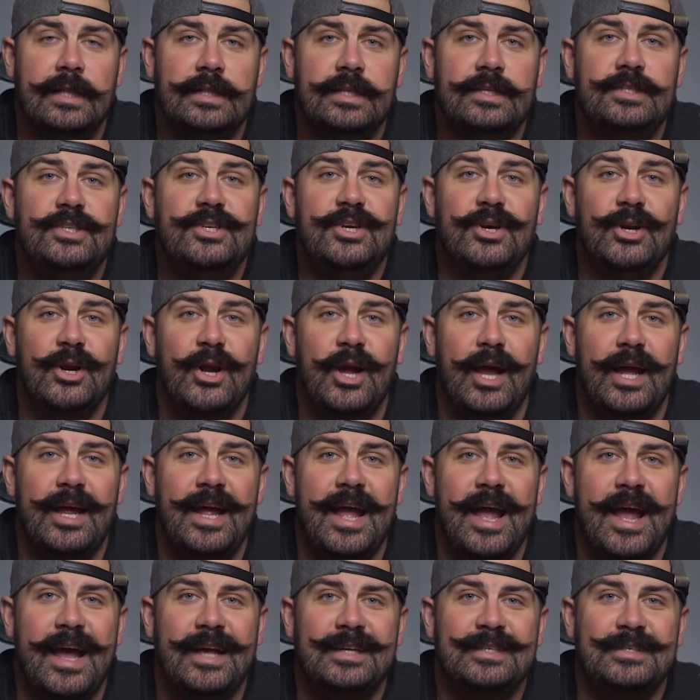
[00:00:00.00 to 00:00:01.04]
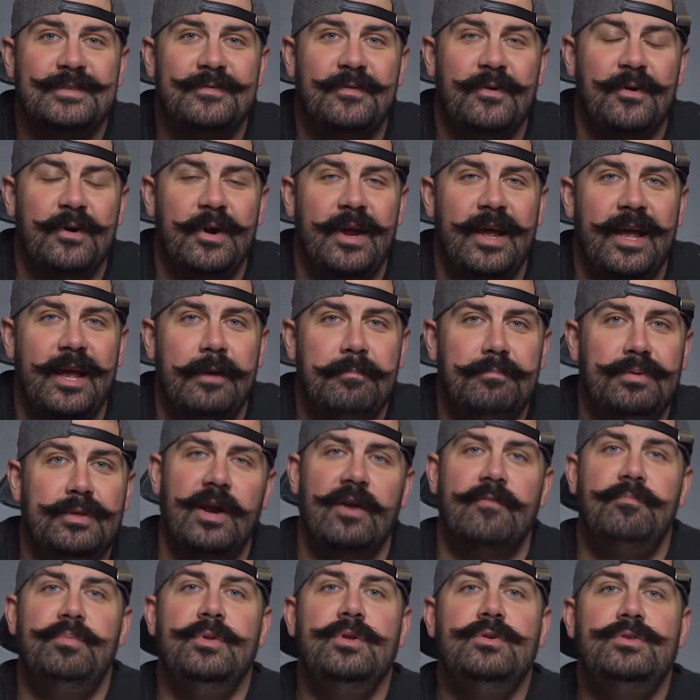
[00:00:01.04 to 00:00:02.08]
This year I asked for a
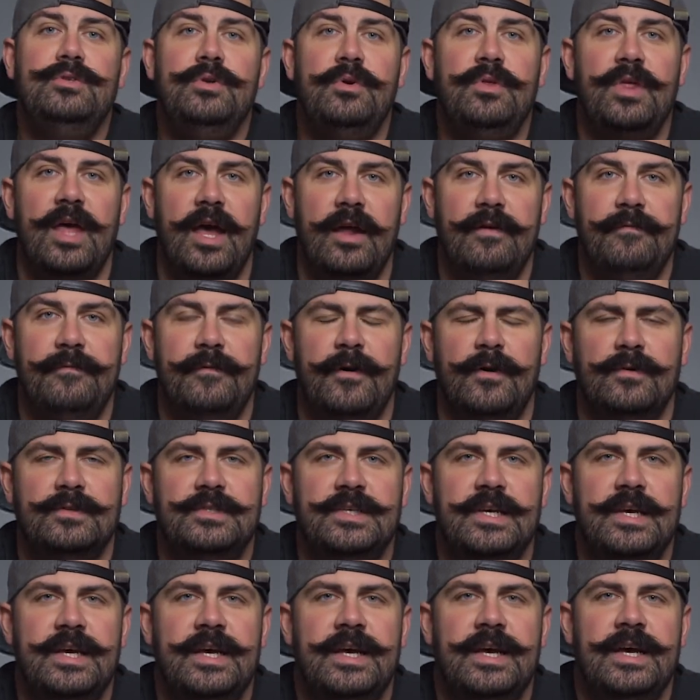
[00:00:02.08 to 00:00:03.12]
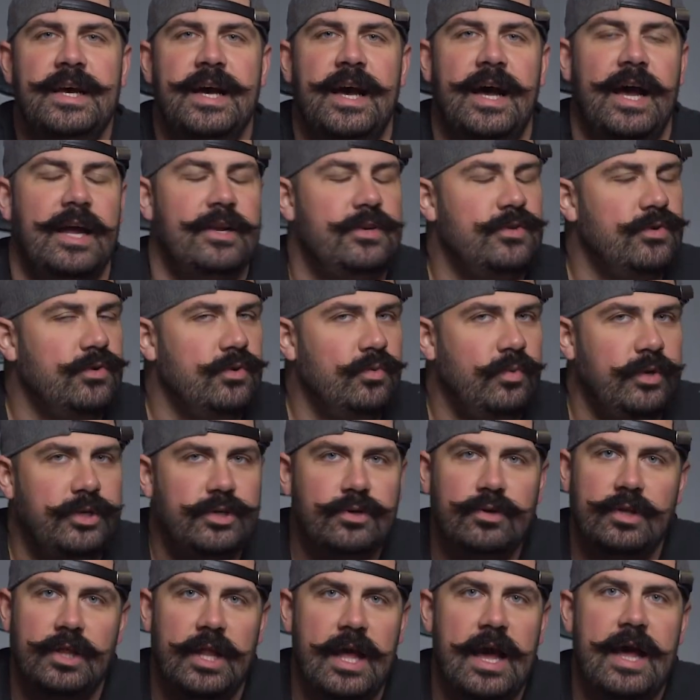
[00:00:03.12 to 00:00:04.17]
pair of Bluetooth headphones. We
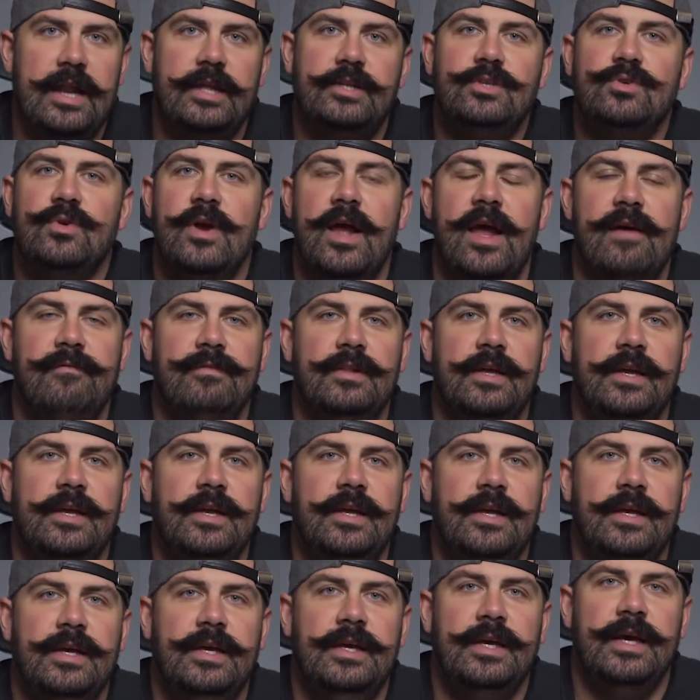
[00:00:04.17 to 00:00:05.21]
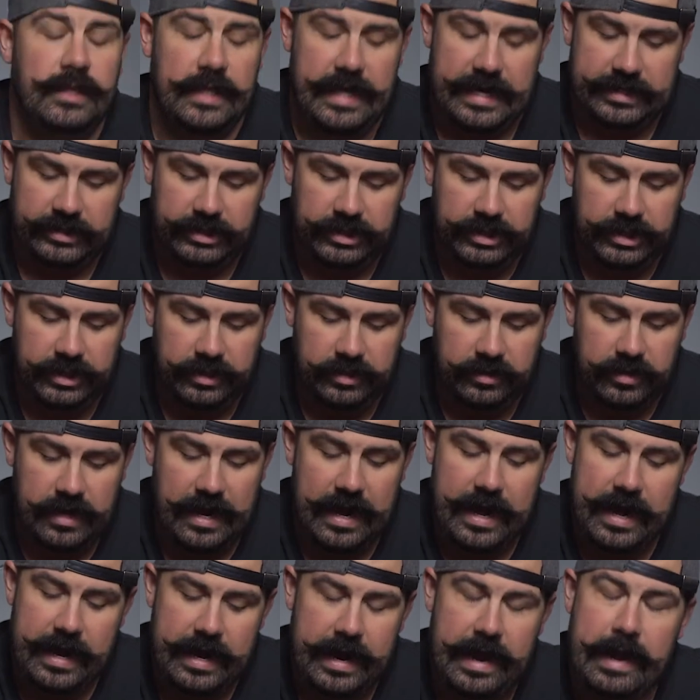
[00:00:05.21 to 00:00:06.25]
do a lot of traveling. Last year
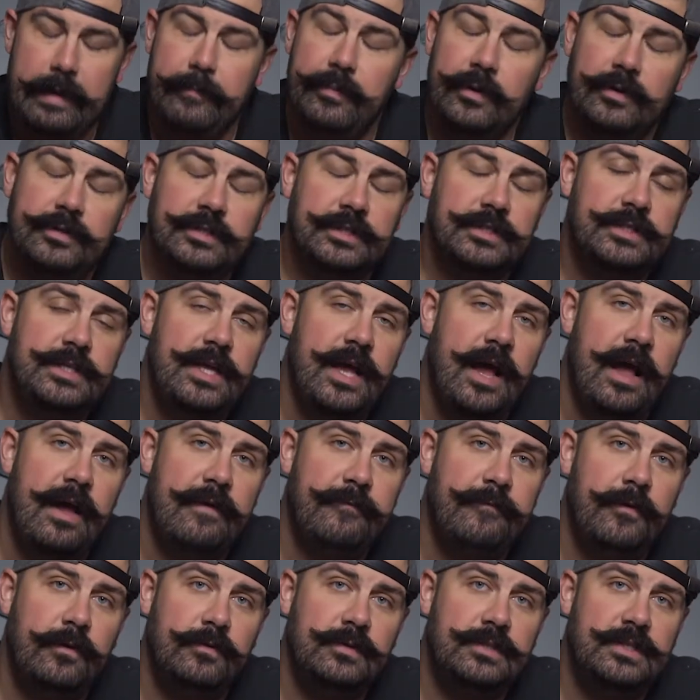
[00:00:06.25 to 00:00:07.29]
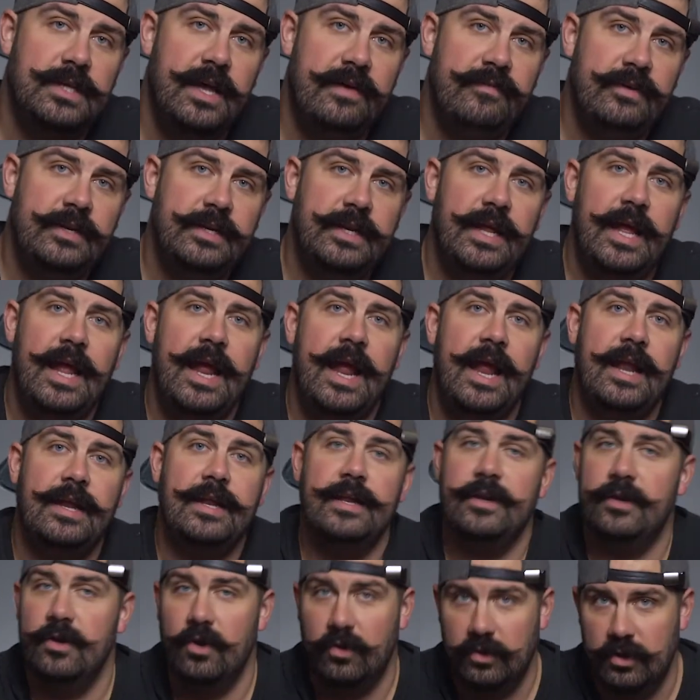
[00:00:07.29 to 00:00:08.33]
I had purchased the iPhone 7
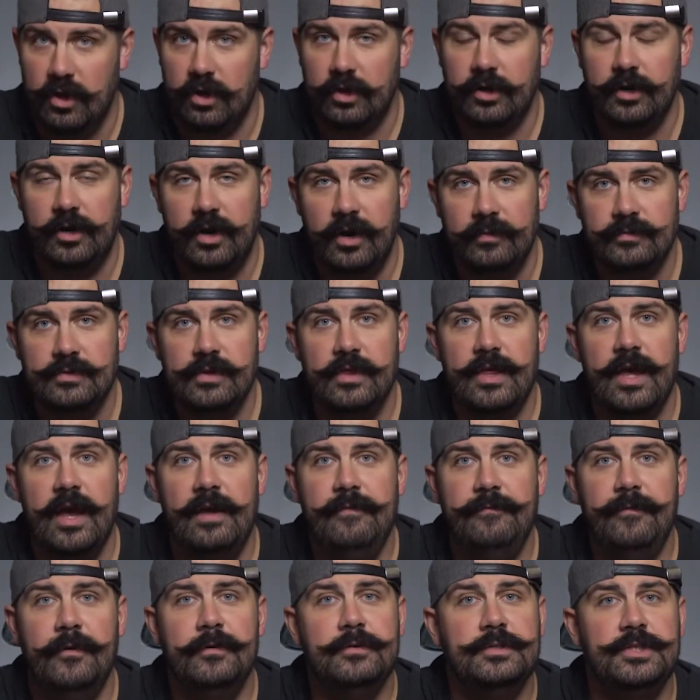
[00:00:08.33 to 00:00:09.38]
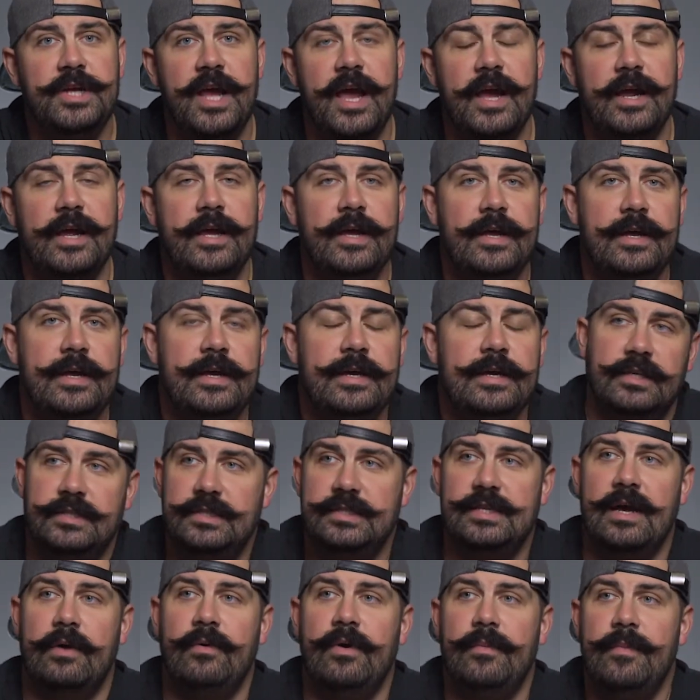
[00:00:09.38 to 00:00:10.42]
and it no longer comes with a headphone jack.
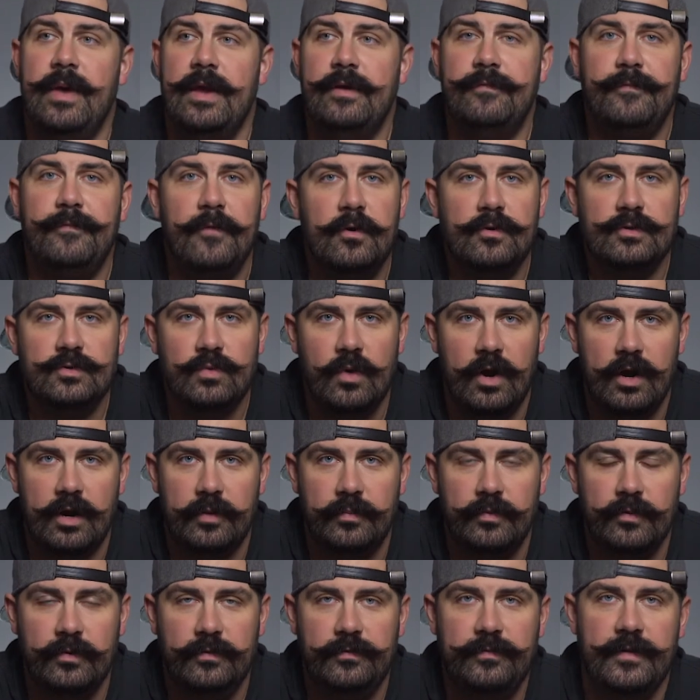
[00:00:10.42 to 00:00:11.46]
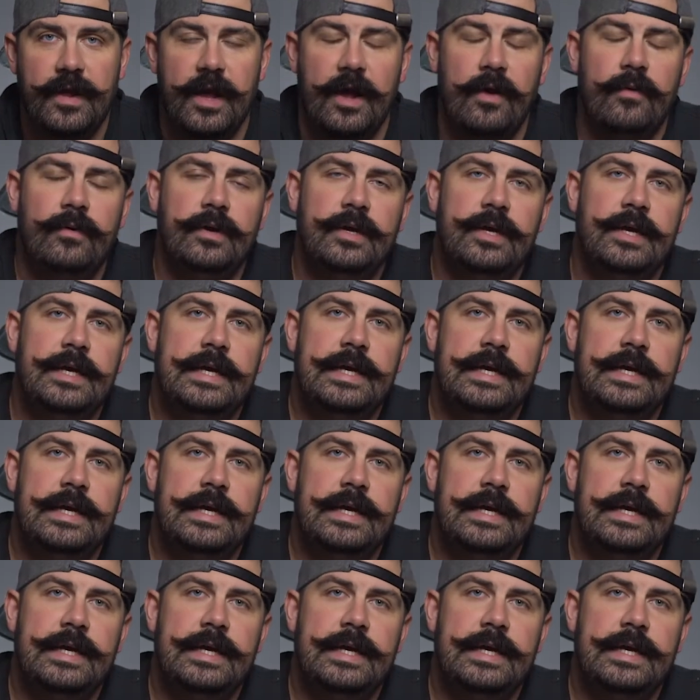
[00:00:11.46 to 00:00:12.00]
This is how we make phones waterproof now.